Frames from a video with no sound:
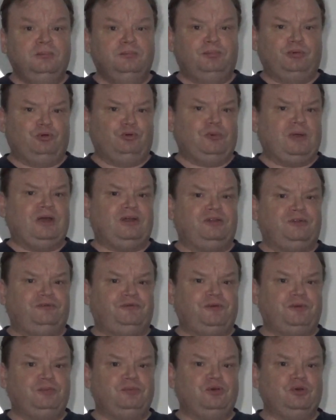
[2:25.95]
but rather
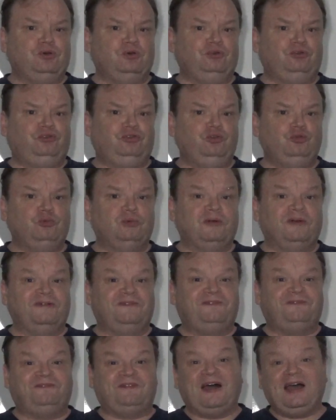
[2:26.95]
from those who were
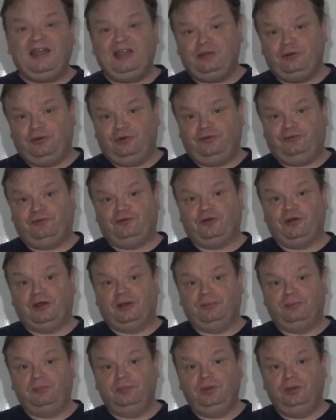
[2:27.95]
fired
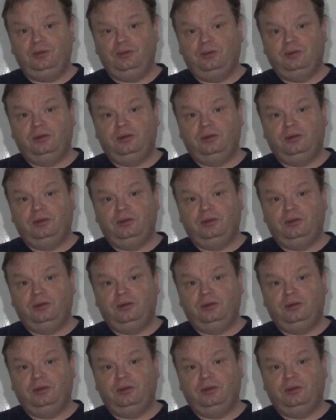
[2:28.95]
from